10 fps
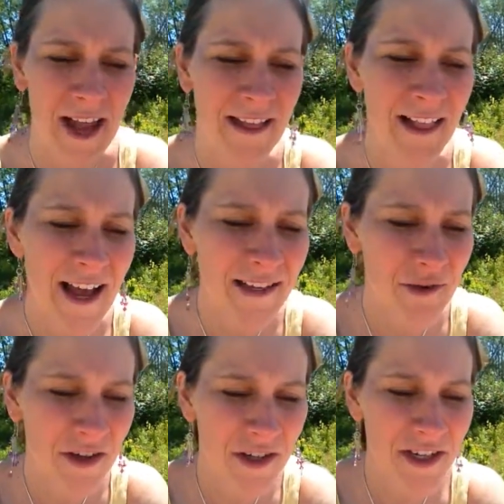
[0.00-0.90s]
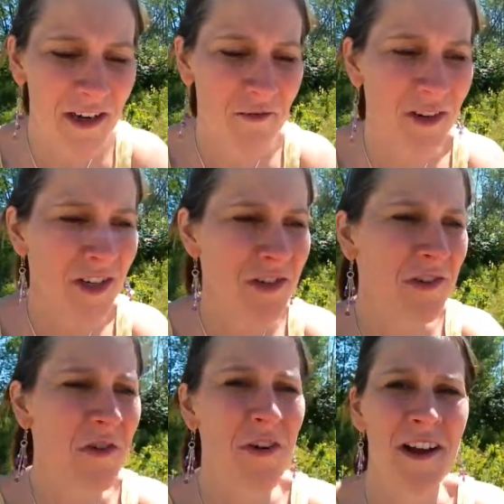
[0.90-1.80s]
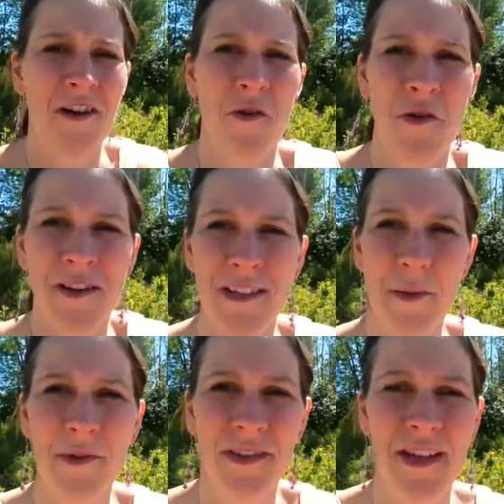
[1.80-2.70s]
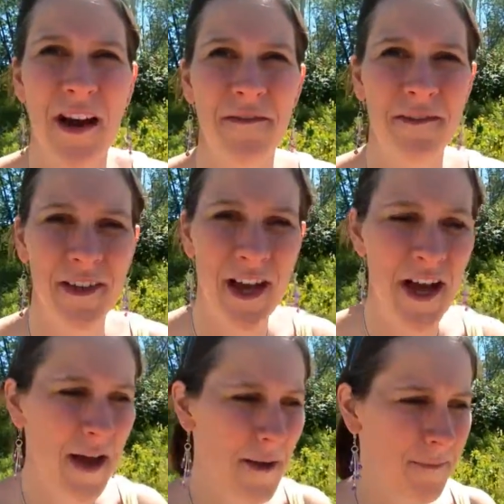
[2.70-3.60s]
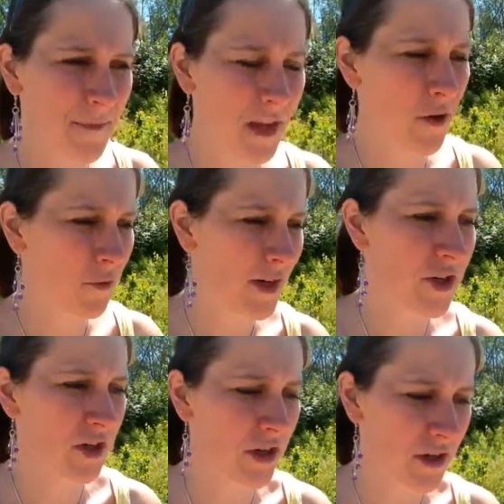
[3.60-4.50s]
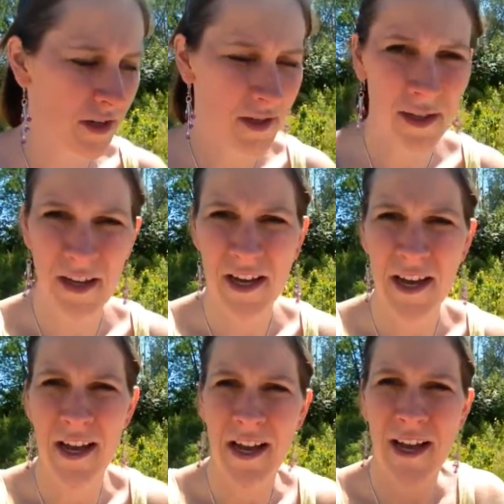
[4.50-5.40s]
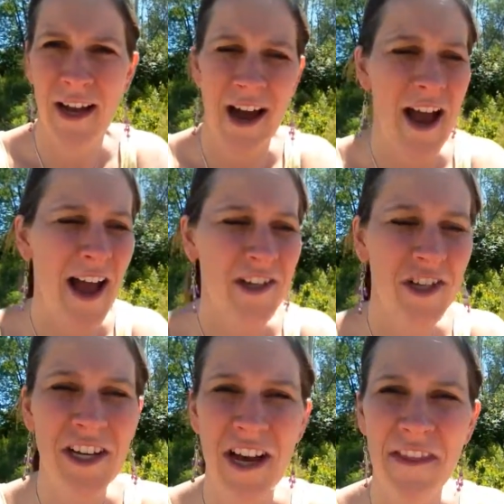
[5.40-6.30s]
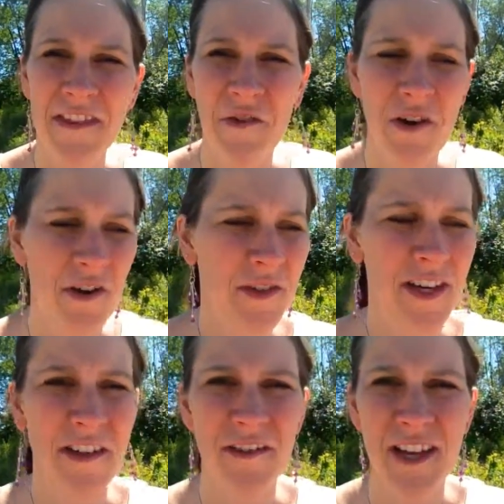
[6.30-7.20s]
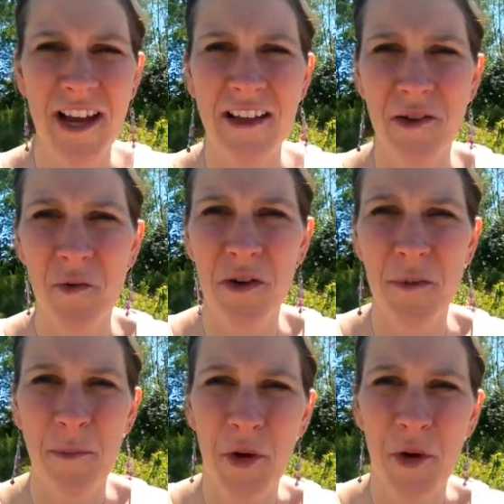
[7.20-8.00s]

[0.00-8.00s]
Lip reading: And the last question, original Oreo or double stuff? Original. I actually got these Oreos the other day that were the